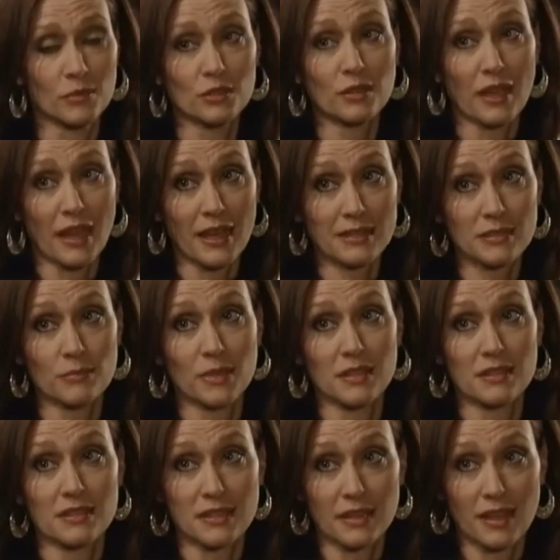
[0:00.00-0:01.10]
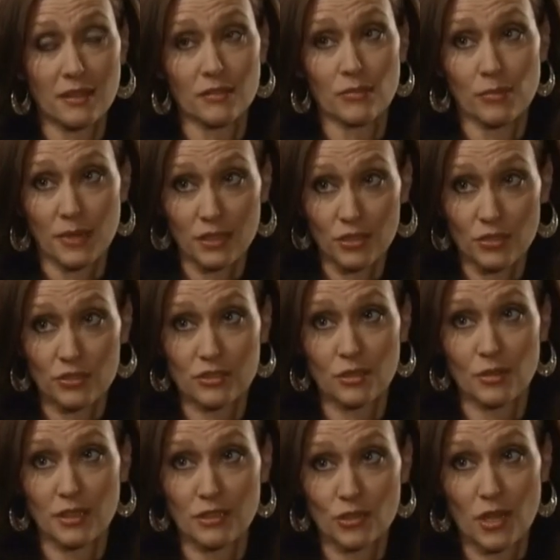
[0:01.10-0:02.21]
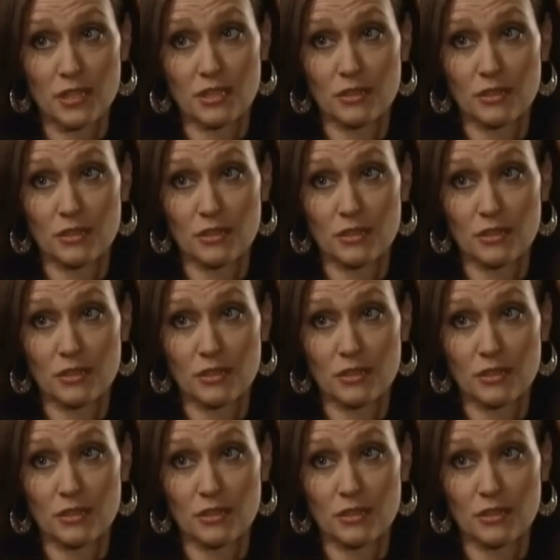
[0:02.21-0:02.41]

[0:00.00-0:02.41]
Luke asked me to stay out of the picture so he and Tracy